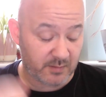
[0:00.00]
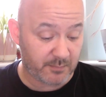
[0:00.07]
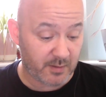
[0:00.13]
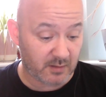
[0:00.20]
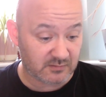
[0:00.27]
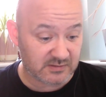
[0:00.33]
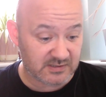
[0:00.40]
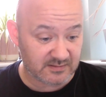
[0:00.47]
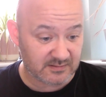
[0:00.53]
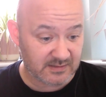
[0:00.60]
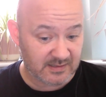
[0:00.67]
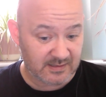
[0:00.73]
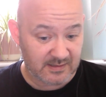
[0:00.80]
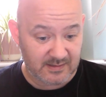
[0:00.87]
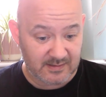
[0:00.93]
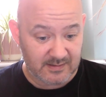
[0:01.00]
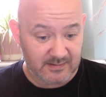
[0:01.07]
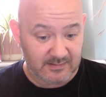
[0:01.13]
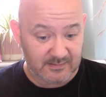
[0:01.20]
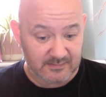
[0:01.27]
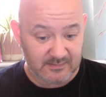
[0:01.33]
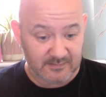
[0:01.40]
Bolton.
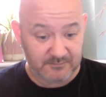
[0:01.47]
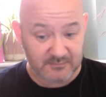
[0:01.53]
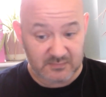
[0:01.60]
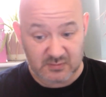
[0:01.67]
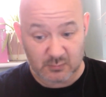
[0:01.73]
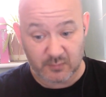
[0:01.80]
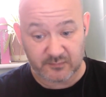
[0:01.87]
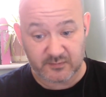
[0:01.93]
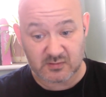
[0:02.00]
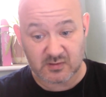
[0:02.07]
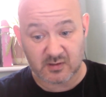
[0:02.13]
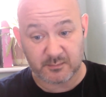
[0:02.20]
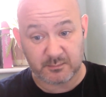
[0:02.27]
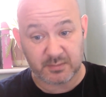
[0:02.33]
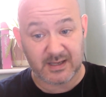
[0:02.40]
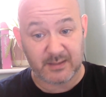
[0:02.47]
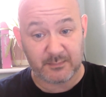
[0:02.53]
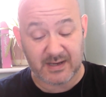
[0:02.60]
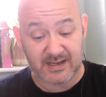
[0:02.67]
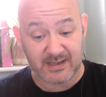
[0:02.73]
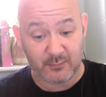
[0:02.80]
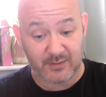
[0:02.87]
So we've just got to play it
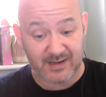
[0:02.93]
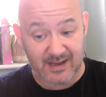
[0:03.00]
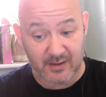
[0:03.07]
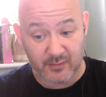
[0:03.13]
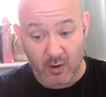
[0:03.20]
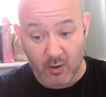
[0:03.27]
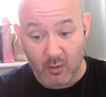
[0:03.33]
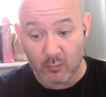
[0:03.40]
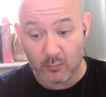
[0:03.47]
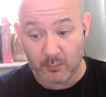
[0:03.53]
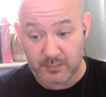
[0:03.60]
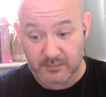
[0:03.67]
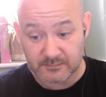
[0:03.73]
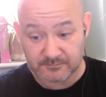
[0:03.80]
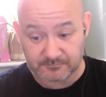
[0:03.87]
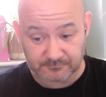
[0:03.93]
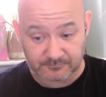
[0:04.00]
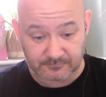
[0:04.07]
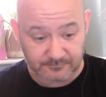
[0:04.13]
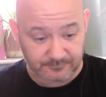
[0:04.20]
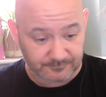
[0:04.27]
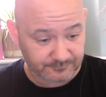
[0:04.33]
by ear with that and hope.
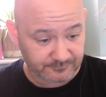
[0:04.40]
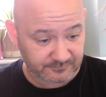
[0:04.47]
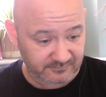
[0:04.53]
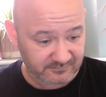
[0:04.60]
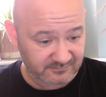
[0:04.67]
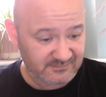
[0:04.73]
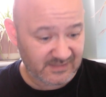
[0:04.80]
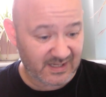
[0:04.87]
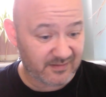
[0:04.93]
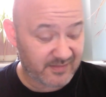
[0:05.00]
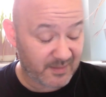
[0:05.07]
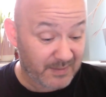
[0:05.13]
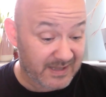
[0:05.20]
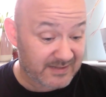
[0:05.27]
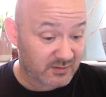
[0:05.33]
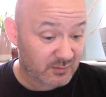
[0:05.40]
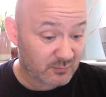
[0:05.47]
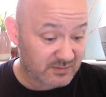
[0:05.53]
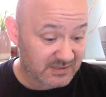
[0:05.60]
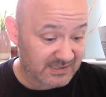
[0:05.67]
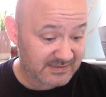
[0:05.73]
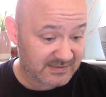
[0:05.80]
The bad news
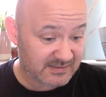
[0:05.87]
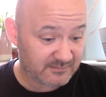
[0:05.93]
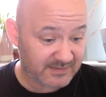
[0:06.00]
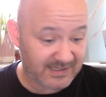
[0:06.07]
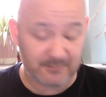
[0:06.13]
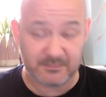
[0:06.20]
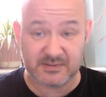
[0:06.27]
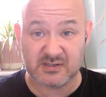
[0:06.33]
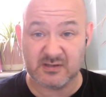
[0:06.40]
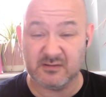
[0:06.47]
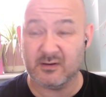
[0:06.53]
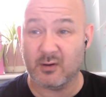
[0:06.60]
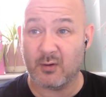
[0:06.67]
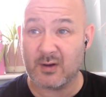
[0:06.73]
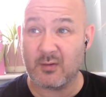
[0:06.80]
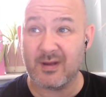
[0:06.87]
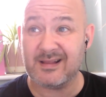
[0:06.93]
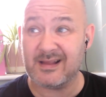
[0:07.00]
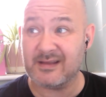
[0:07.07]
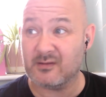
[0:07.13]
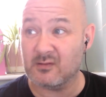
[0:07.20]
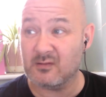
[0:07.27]
is Gibson, I quite
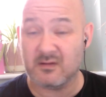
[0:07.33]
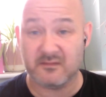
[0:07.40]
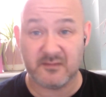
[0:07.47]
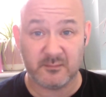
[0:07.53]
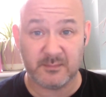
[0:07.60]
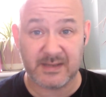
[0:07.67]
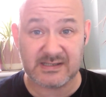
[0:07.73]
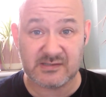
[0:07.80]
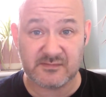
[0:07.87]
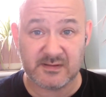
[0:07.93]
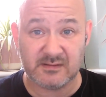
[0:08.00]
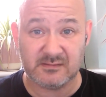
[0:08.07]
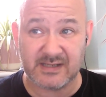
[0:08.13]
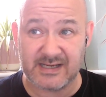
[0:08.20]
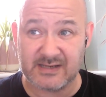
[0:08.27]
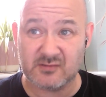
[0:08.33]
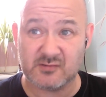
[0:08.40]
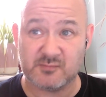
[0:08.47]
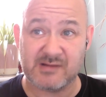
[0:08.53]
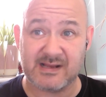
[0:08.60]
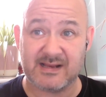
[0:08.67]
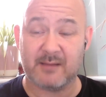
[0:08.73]
like the look of at Mansfield, and he does
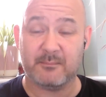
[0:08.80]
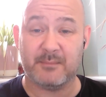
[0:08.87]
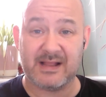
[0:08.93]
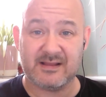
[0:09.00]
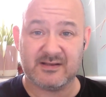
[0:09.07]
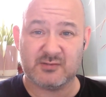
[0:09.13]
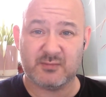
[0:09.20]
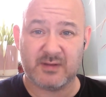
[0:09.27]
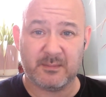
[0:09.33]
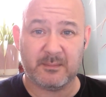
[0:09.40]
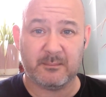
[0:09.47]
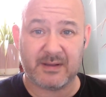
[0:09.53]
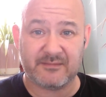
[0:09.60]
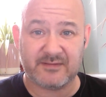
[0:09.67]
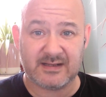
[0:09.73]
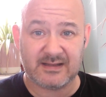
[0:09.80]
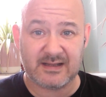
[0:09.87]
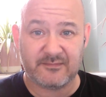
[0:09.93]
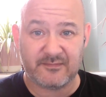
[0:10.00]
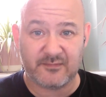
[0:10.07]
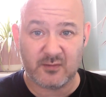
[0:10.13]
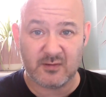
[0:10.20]
bring that balance with him having a left
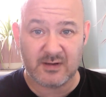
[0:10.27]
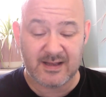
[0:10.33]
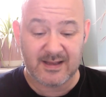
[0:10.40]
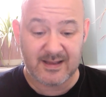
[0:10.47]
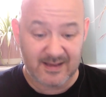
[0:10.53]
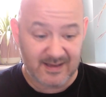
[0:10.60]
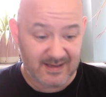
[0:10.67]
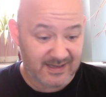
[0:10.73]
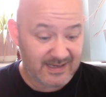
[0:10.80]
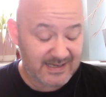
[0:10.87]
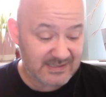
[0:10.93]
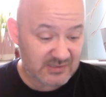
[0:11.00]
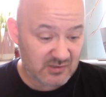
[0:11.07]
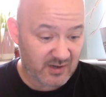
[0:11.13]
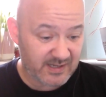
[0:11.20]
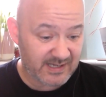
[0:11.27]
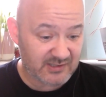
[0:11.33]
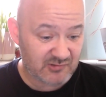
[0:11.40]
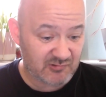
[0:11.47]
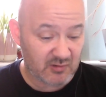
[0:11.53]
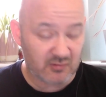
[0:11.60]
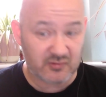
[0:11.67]
foot. He's got an
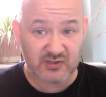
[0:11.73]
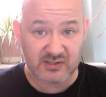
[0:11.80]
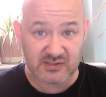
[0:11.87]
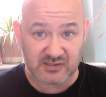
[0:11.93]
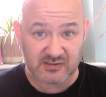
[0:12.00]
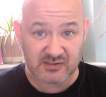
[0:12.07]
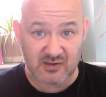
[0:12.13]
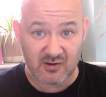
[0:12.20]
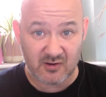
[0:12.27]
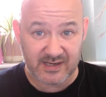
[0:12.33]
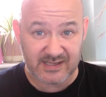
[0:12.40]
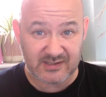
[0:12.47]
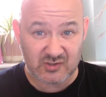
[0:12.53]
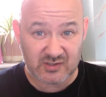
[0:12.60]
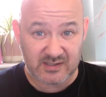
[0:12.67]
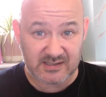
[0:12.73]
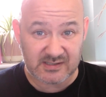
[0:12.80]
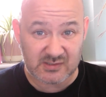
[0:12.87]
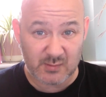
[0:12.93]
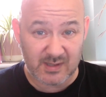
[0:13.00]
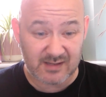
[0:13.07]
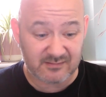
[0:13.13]
injury. Hutchinson's got an injury as
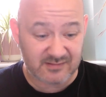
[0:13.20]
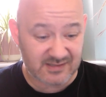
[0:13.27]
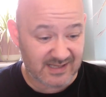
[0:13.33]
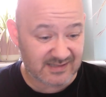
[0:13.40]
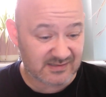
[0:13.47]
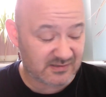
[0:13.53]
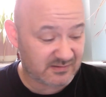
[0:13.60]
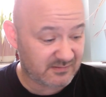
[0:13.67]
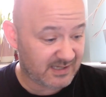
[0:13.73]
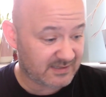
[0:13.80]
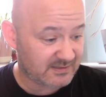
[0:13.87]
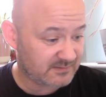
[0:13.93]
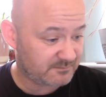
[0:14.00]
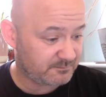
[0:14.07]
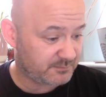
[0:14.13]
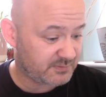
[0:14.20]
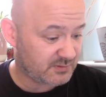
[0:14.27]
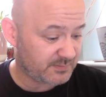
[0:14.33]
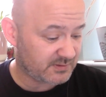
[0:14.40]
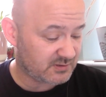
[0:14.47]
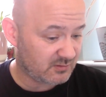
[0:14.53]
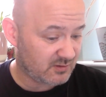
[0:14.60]
well, so that's
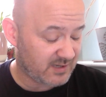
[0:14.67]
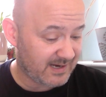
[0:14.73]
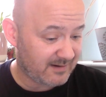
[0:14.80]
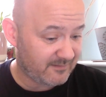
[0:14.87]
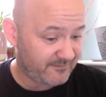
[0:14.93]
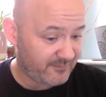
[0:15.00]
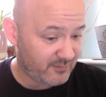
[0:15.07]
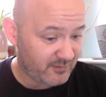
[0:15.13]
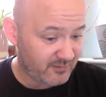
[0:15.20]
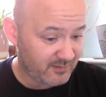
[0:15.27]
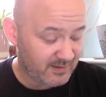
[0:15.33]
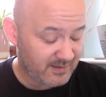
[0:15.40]
something to look out for.